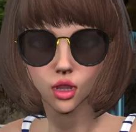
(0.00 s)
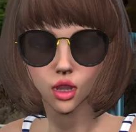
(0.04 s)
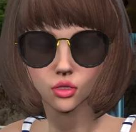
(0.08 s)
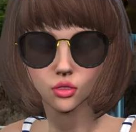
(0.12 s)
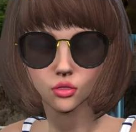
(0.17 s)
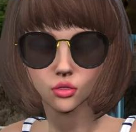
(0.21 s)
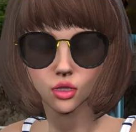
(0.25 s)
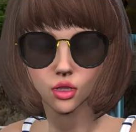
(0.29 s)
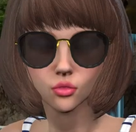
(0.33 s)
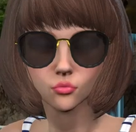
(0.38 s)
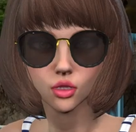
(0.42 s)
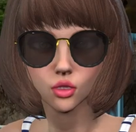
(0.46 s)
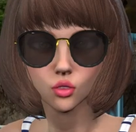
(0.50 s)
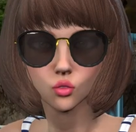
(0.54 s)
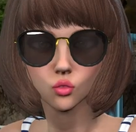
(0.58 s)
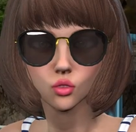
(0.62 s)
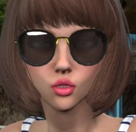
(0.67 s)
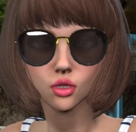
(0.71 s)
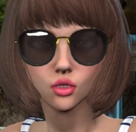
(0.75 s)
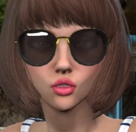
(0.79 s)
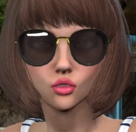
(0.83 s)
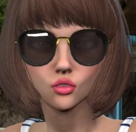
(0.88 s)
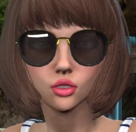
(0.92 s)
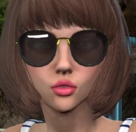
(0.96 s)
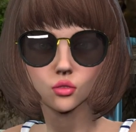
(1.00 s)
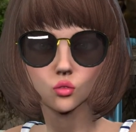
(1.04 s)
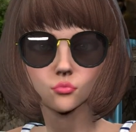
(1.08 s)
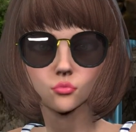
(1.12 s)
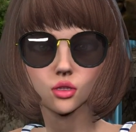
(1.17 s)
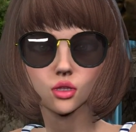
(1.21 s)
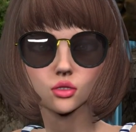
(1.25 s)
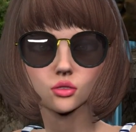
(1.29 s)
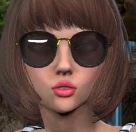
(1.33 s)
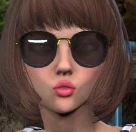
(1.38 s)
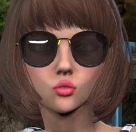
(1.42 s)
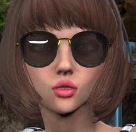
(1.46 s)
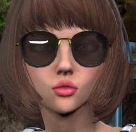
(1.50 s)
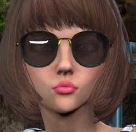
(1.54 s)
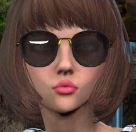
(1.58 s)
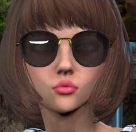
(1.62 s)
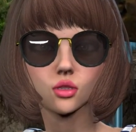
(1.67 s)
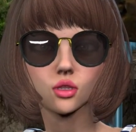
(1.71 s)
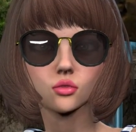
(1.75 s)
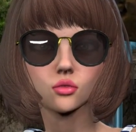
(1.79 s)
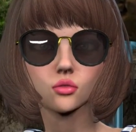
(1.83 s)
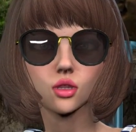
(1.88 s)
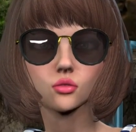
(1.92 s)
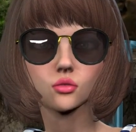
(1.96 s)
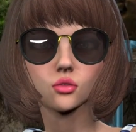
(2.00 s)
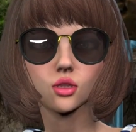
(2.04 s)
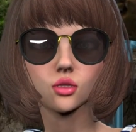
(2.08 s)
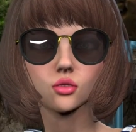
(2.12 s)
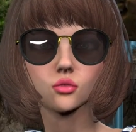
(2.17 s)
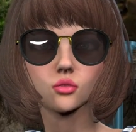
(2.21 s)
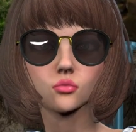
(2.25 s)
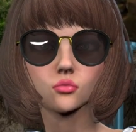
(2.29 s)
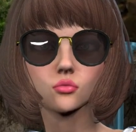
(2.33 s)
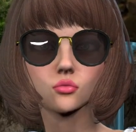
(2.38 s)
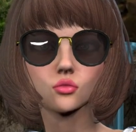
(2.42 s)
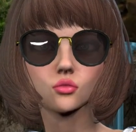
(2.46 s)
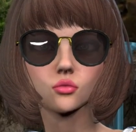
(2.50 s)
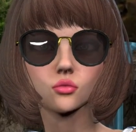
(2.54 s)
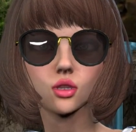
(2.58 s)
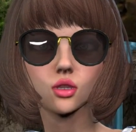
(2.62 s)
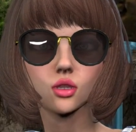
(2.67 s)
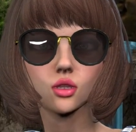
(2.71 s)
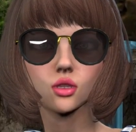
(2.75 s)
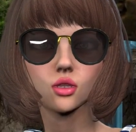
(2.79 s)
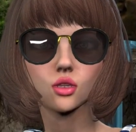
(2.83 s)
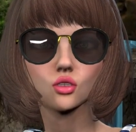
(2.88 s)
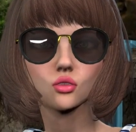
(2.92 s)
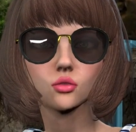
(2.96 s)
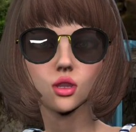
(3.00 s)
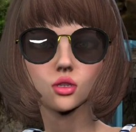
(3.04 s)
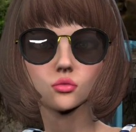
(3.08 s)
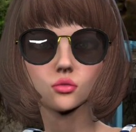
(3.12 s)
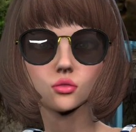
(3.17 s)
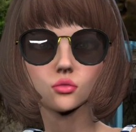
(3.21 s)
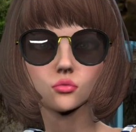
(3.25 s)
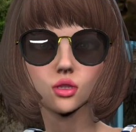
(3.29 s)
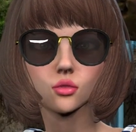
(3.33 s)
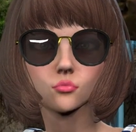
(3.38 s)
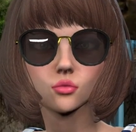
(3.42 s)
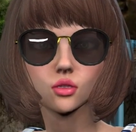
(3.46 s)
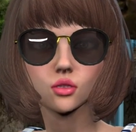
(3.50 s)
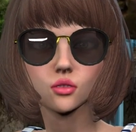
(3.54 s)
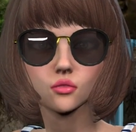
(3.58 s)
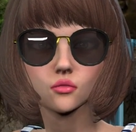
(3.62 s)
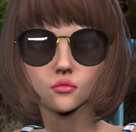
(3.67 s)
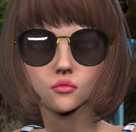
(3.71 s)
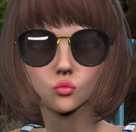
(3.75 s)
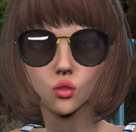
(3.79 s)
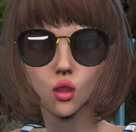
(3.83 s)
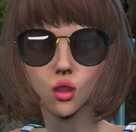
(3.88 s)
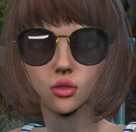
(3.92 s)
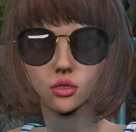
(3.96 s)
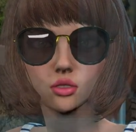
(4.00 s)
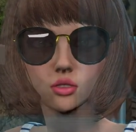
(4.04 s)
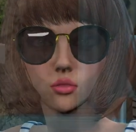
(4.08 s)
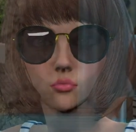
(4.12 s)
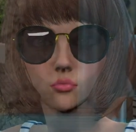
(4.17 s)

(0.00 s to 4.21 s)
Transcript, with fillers: As summer arrives for most of America anyway, it is that time of year one